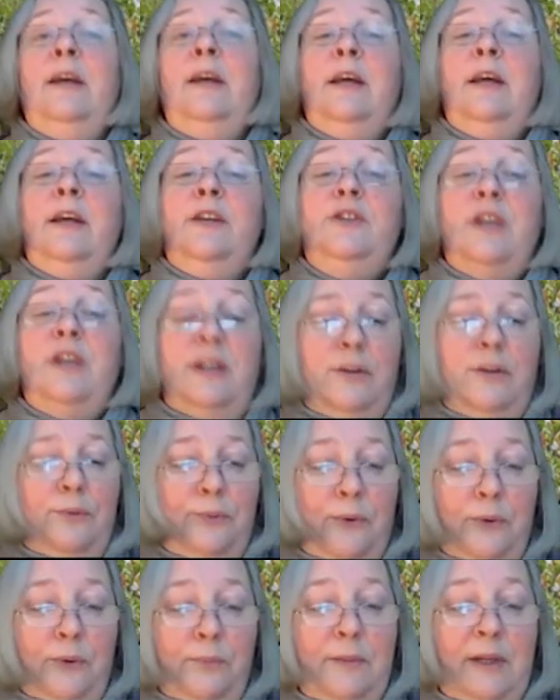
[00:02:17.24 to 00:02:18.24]

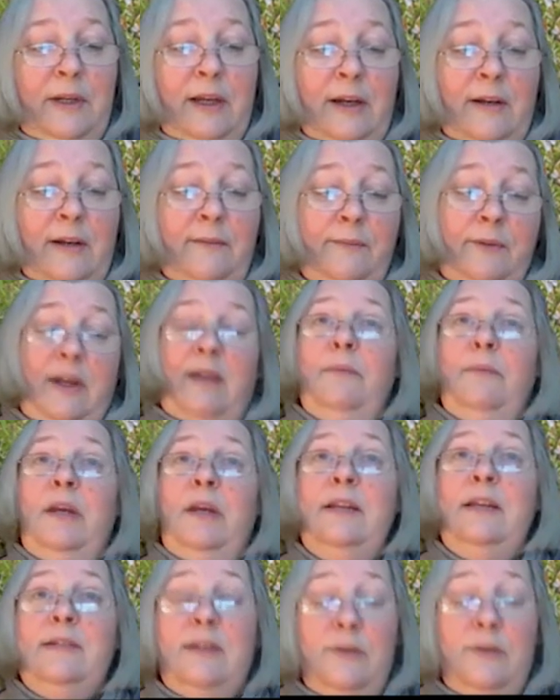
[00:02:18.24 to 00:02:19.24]
Genderphobia can be
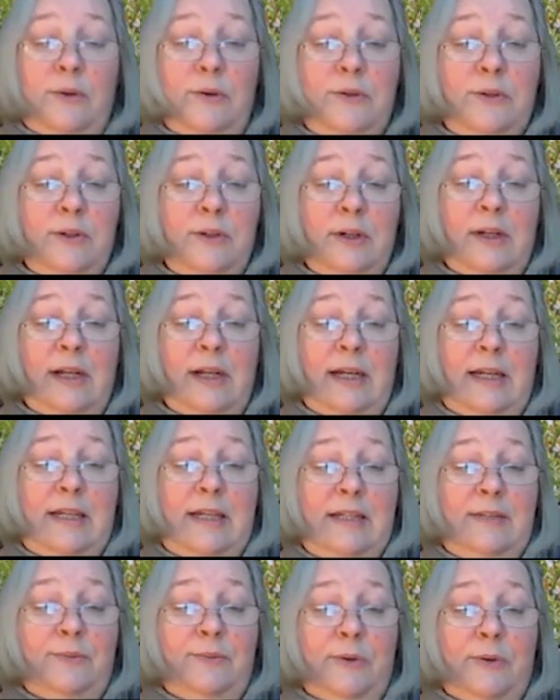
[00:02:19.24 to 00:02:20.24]

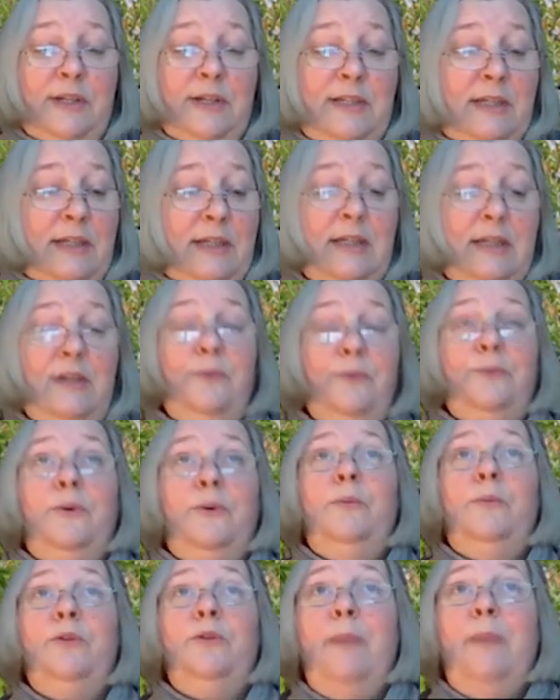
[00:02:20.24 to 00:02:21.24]
institutionalized, for instance, in the
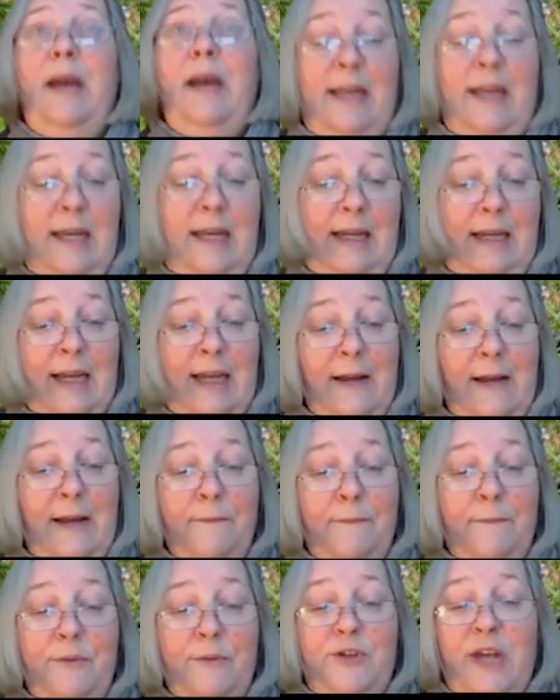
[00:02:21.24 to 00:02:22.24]
form of banning
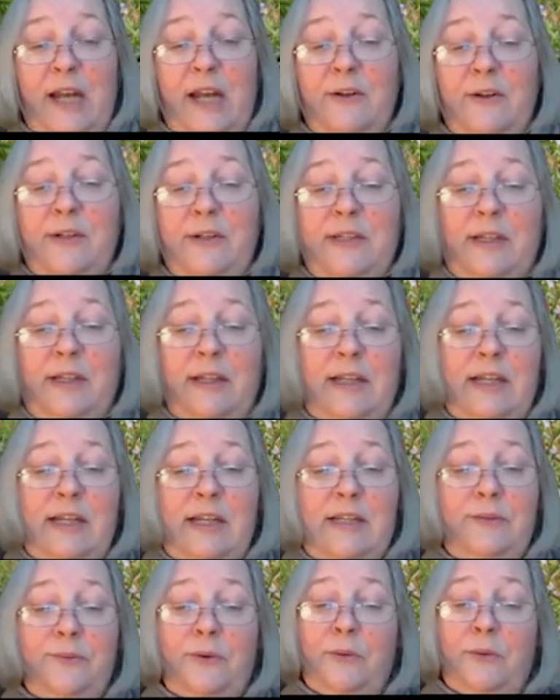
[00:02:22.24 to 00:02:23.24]
gender
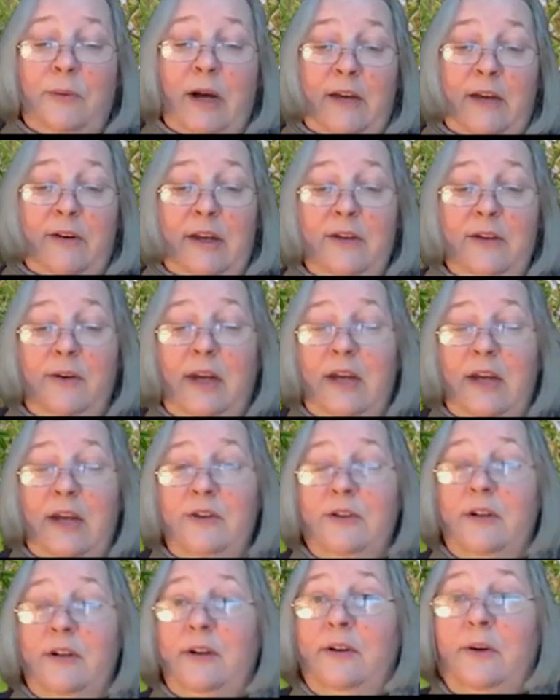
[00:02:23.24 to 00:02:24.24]
studies from higher
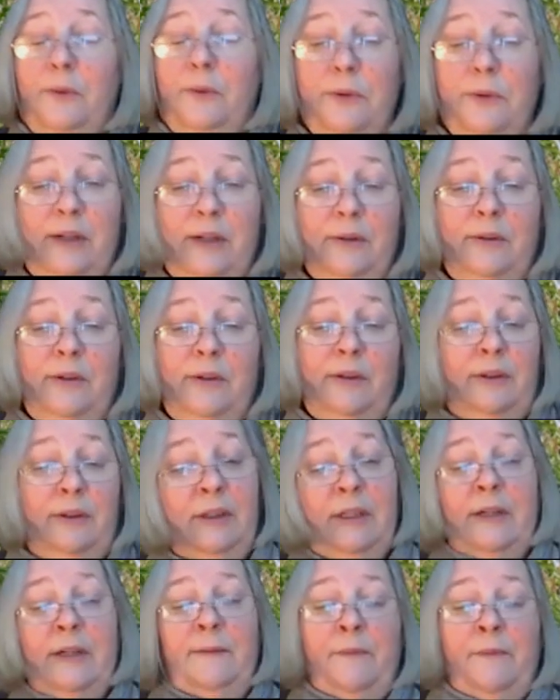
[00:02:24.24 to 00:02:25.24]
educational curricula,
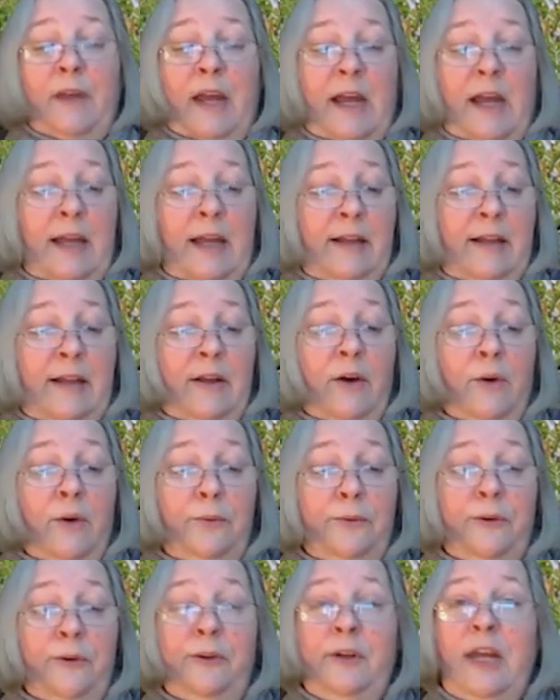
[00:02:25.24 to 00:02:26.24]
and
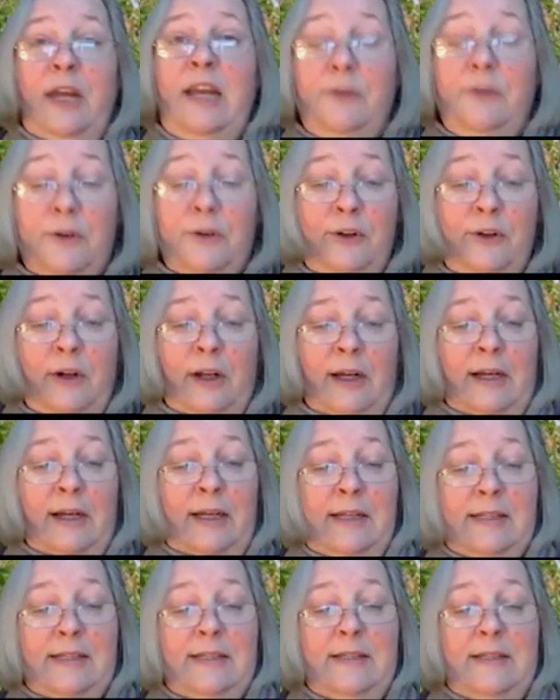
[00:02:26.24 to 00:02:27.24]
often
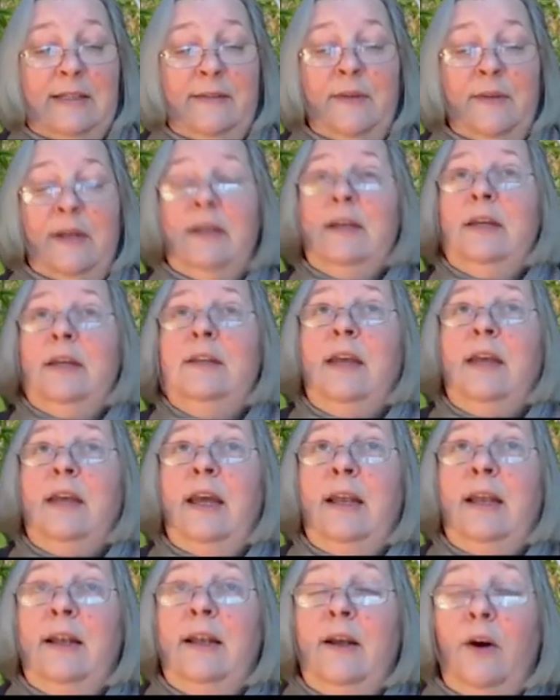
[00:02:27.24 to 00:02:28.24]
internalized. It
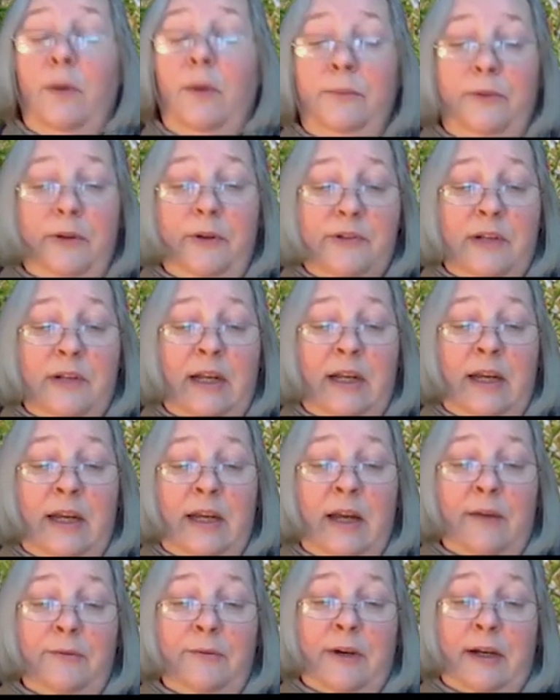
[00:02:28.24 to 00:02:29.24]
can obviously
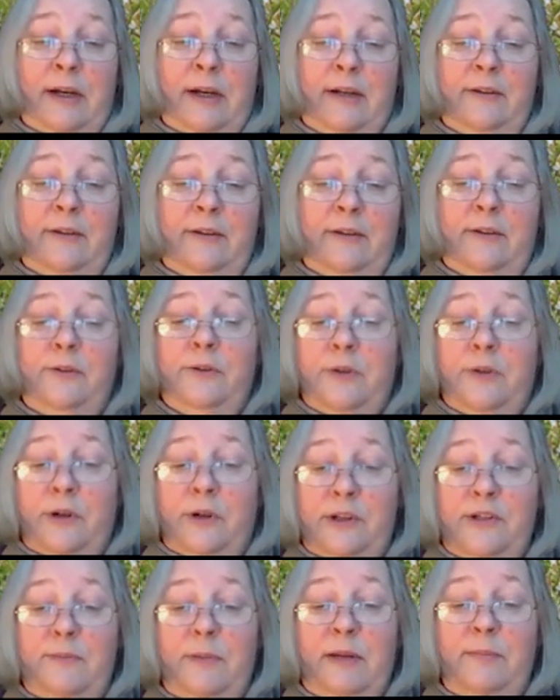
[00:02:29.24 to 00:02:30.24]
affect trans
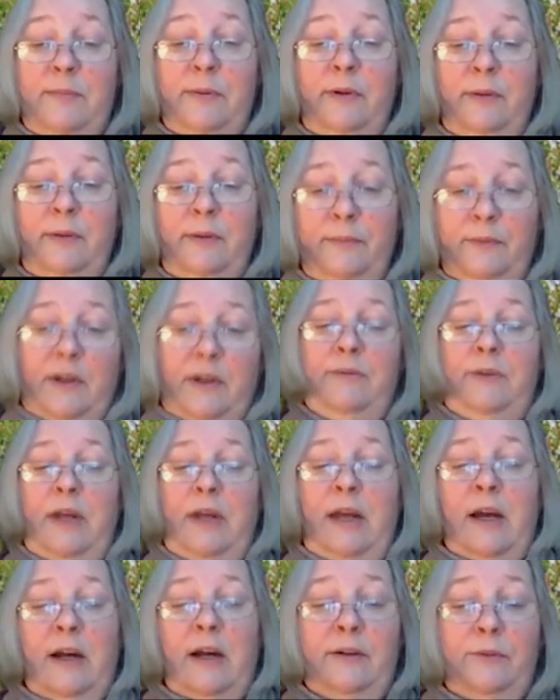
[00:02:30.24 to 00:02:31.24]
people if they
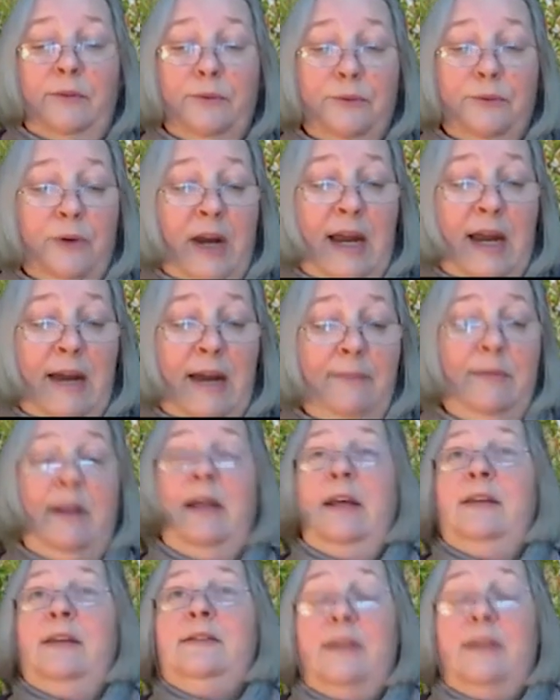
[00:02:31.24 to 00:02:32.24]
are framed
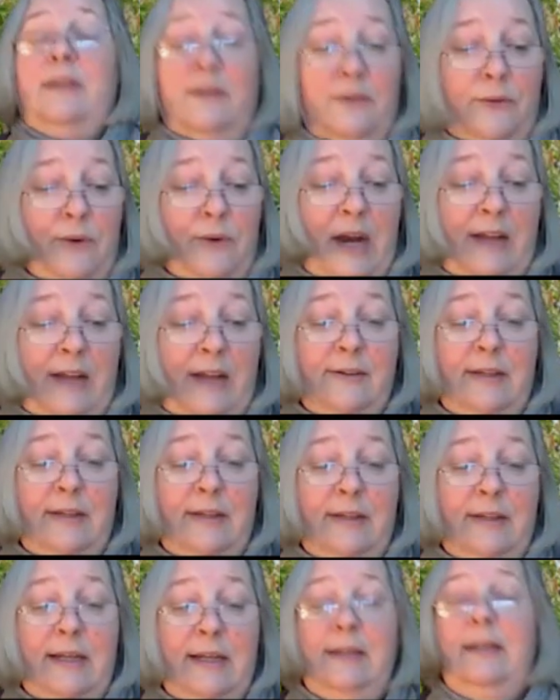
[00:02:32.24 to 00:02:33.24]
as
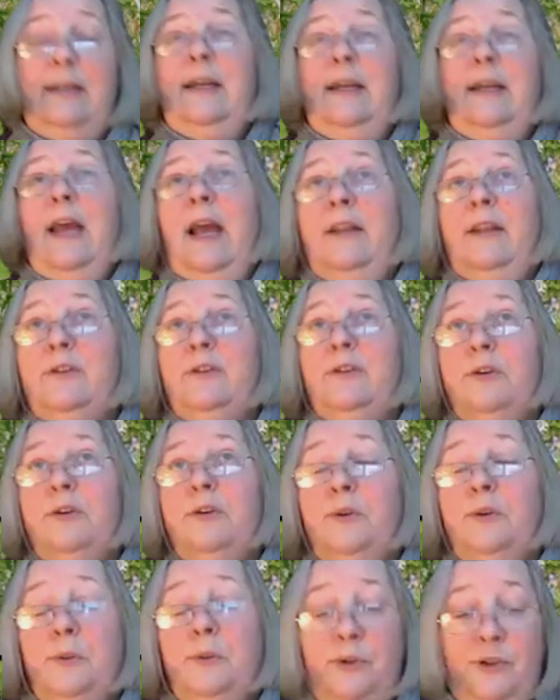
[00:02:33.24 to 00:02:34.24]
threatening the
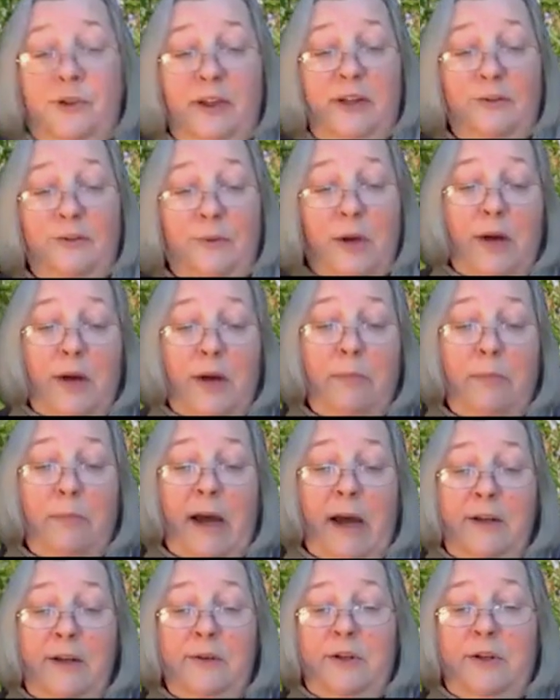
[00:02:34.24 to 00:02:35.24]
heteronormative
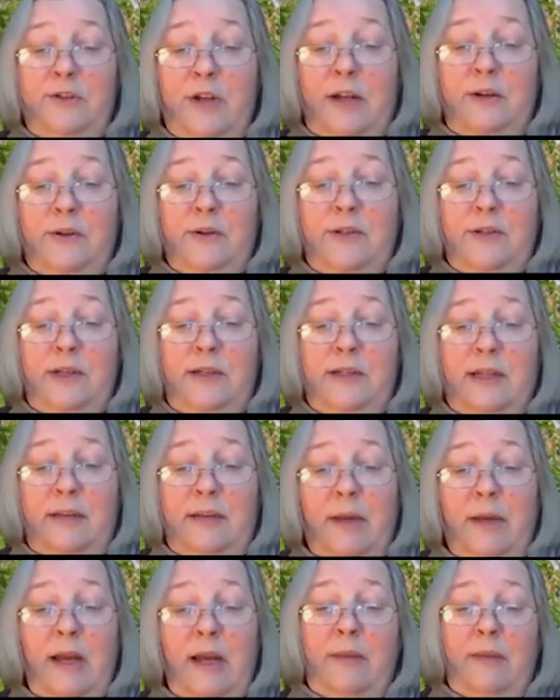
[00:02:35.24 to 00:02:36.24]
binary gender system
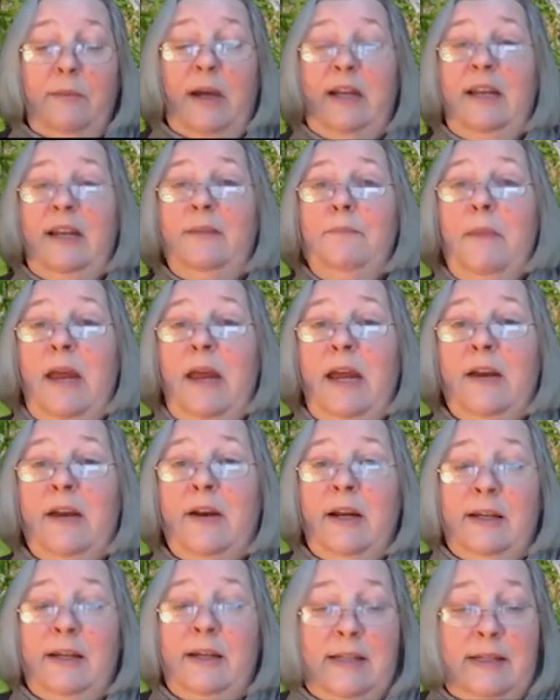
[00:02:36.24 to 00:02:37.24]
by their mere
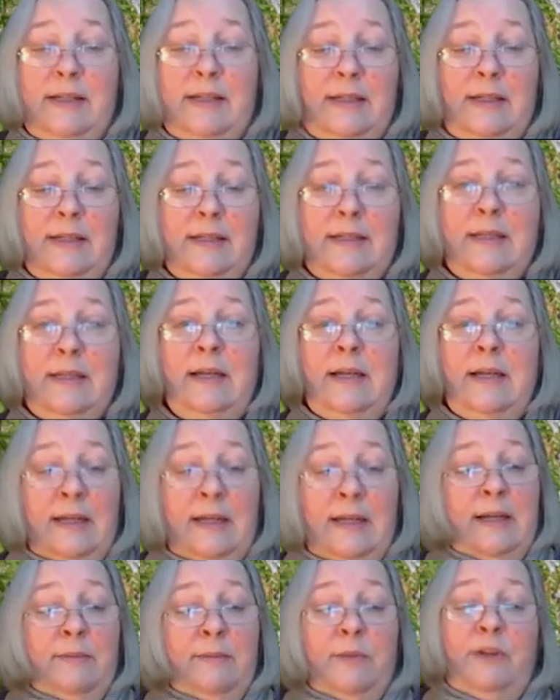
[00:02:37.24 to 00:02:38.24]
existence,
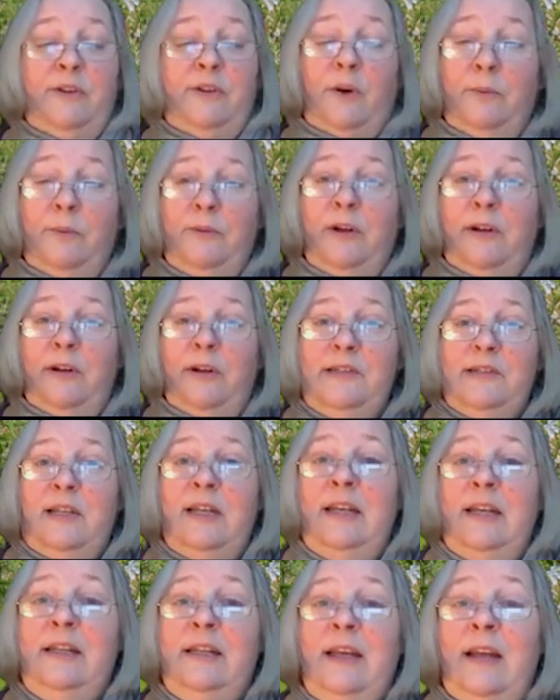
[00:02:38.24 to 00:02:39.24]
but
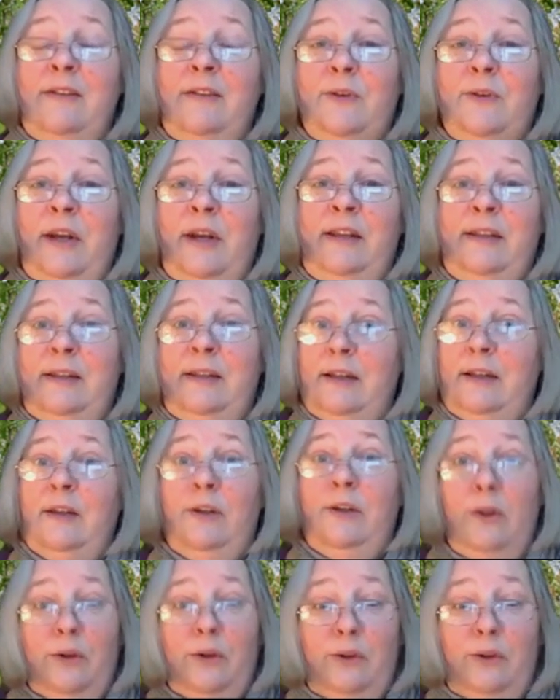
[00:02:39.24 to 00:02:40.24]
obviously it can threaten
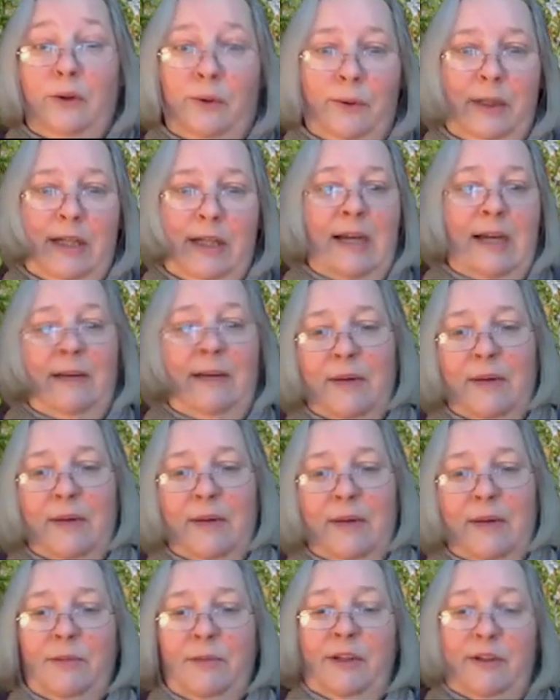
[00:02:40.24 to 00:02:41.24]
not only them,
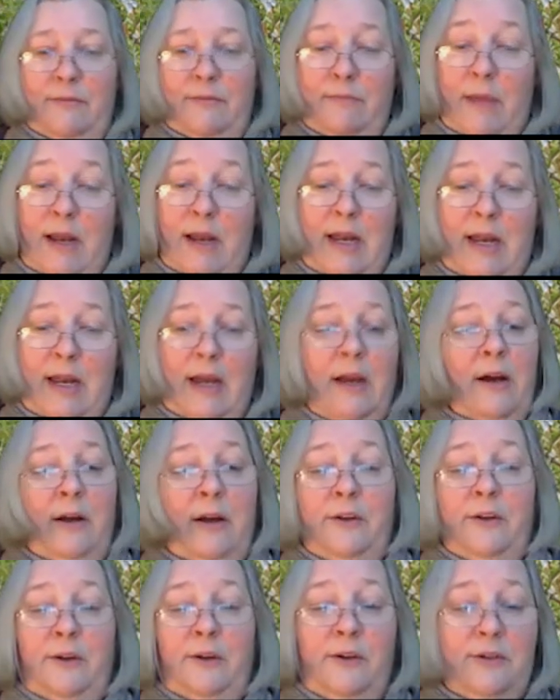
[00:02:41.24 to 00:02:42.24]
but many
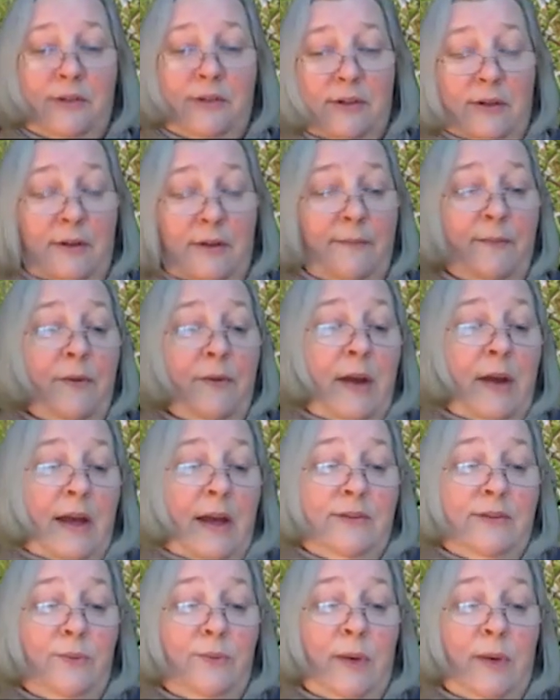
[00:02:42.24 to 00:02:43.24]
others
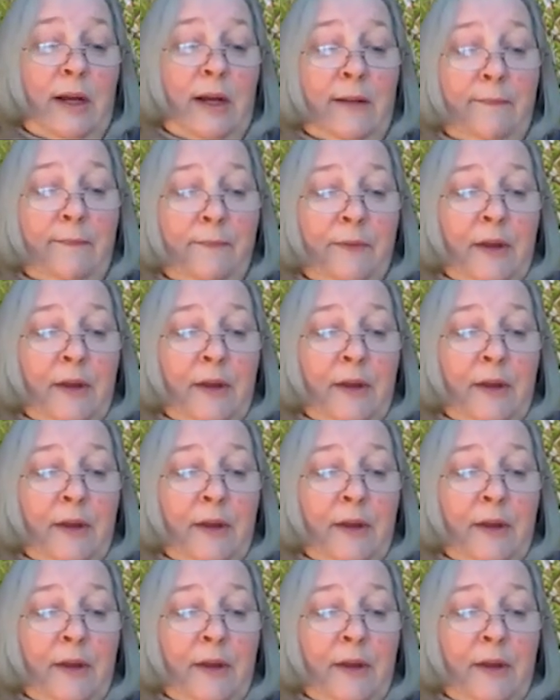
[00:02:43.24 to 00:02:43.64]
as well.